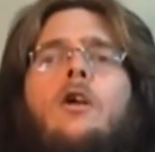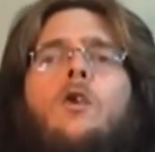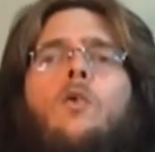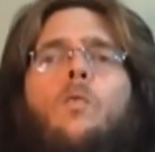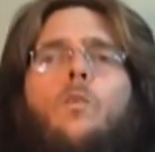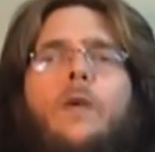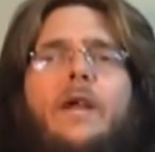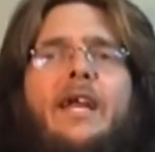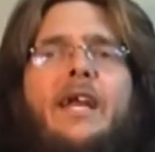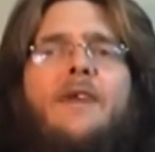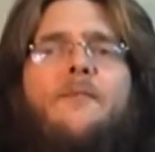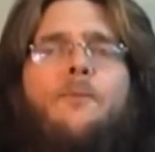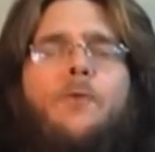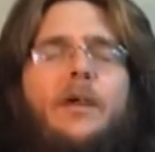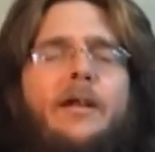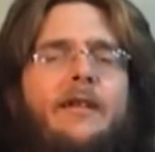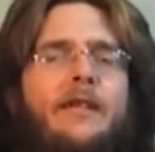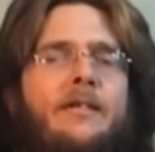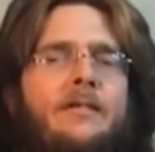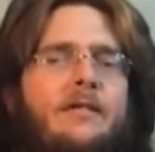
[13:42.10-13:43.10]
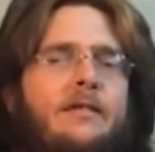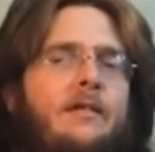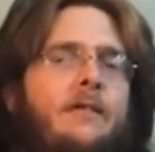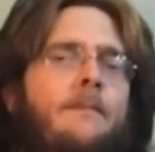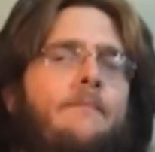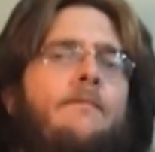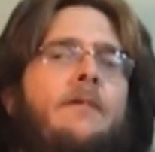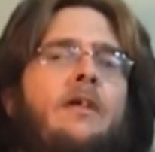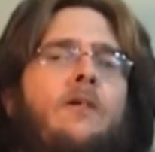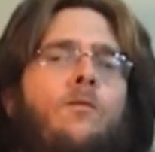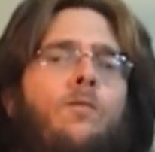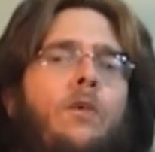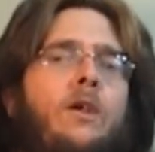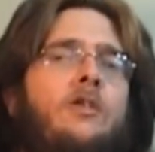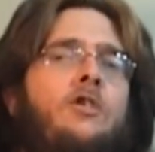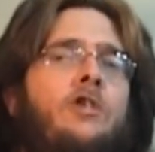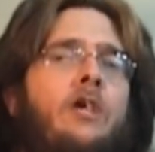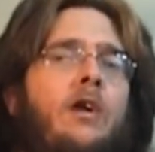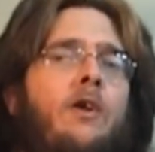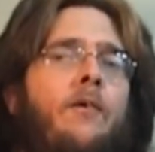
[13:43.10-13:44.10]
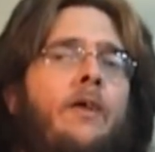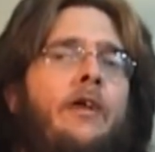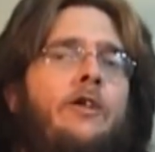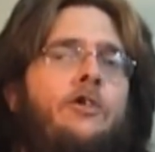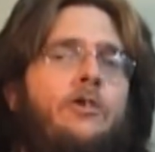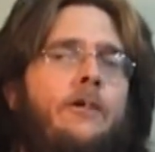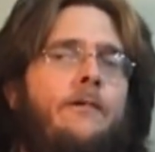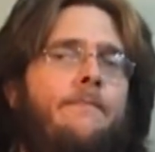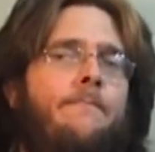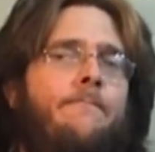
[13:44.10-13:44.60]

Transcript: We have witnessed, in one generation,